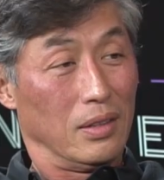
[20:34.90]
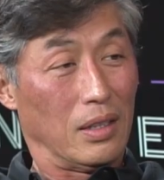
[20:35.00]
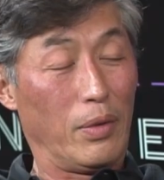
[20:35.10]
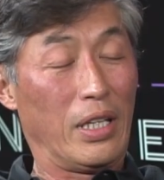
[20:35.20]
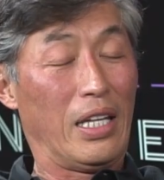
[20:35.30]

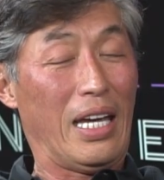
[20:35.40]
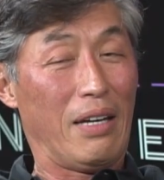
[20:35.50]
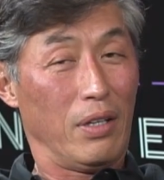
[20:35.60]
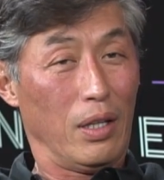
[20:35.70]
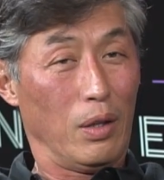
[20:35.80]
I mean, did they
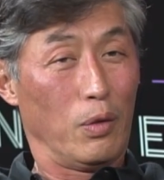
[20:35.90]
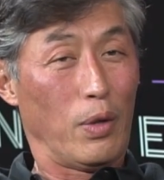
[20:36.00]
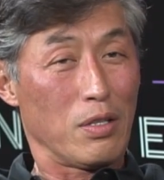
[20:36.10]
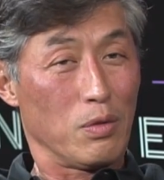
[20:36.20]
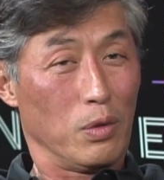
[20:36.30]
have a
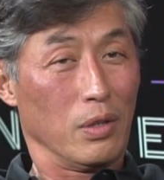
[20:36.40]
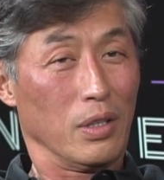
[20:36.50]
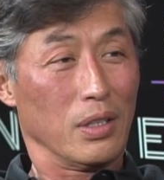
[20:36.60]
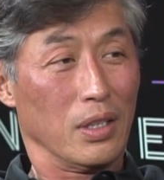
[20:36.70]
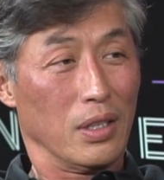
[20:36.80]
arrest warrant?